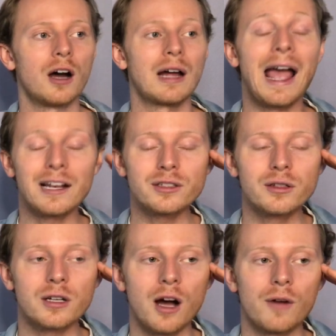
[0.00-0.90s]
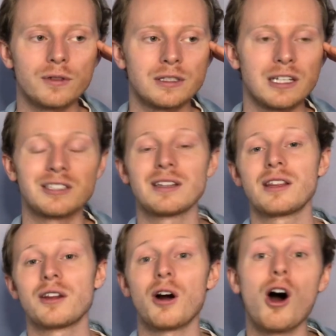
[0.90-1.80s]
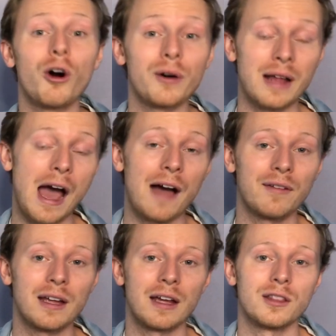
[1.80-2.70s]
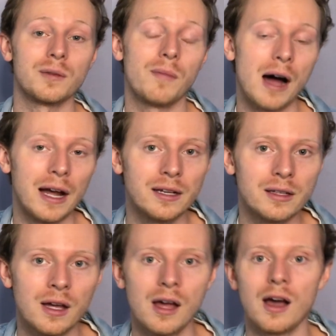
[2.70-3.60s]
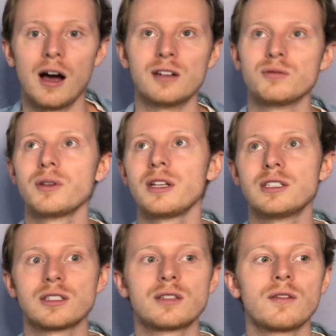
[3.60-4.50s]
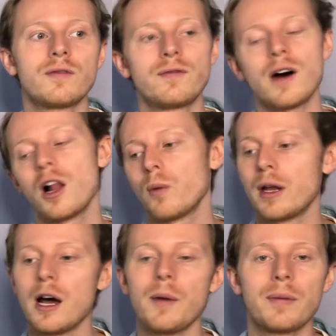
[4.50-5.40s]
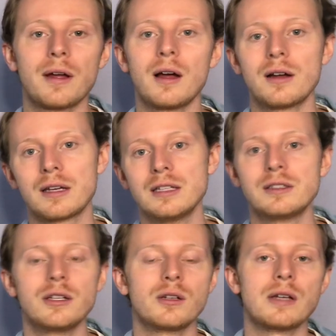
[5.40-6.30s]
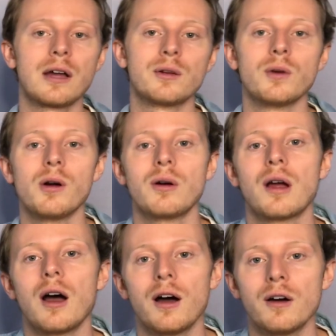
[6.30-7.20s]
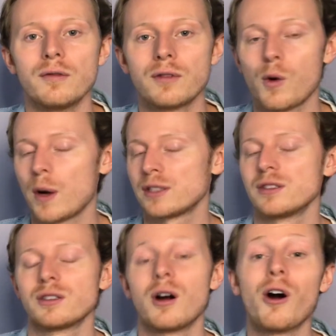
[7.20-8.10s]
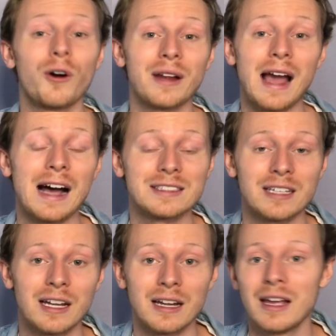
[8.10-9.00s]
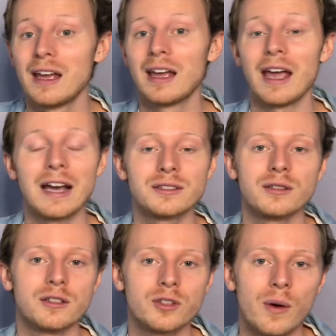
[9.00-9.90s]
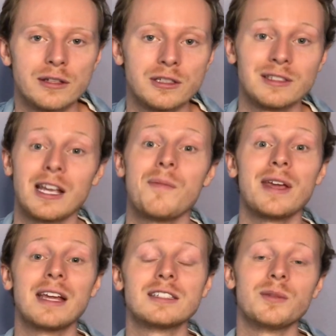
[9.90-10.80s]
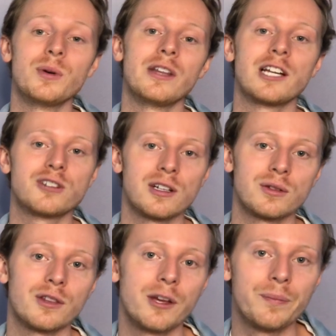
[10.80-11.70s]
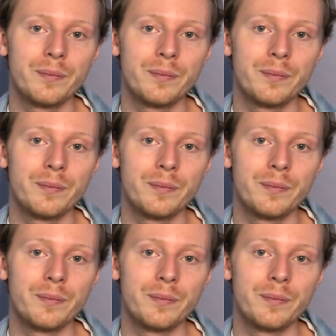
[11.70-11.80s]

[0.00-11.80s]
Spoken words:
enter the conversation that they're already having in their mind, really just follow it up, continue down the road of questions they're already asking, answer those questions, and begin to build that trust with them.